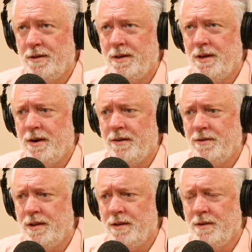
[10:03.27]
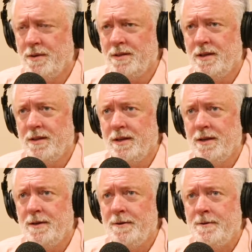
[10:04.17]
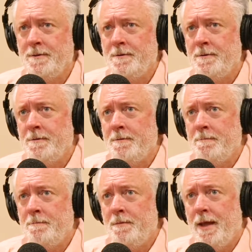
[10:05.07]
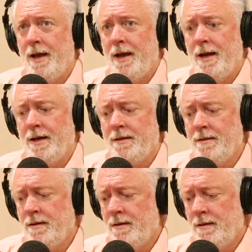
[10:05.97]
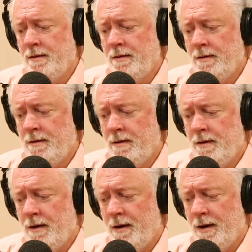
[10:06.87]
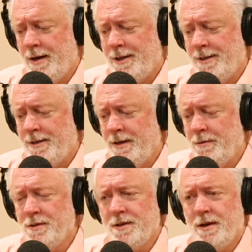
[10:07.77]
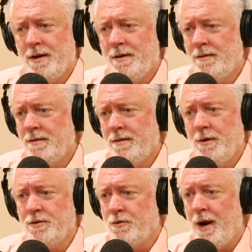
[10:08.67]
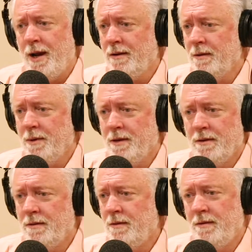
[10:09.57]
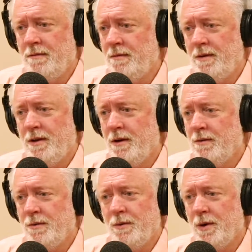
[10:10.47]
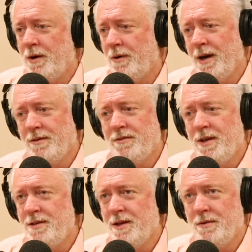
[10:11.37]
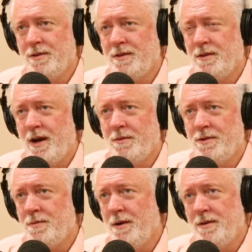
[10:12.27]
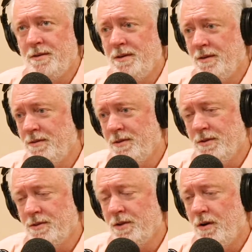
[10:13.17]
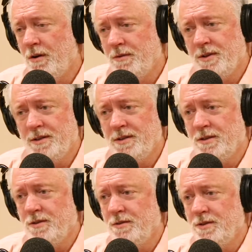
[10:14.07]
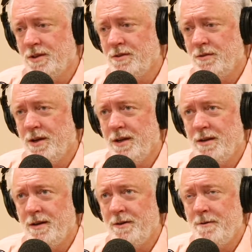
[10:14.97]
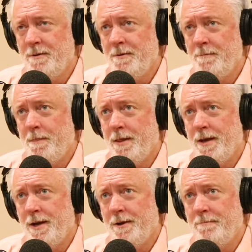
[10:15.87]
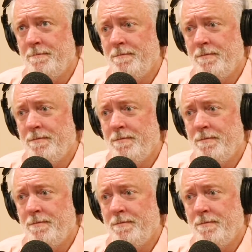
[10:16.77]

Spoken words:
the year after the Olympics, I think. And it was great. I mean, we went around. TJ at the time was probably, he's tall. He was like 6'2", 6'3", and the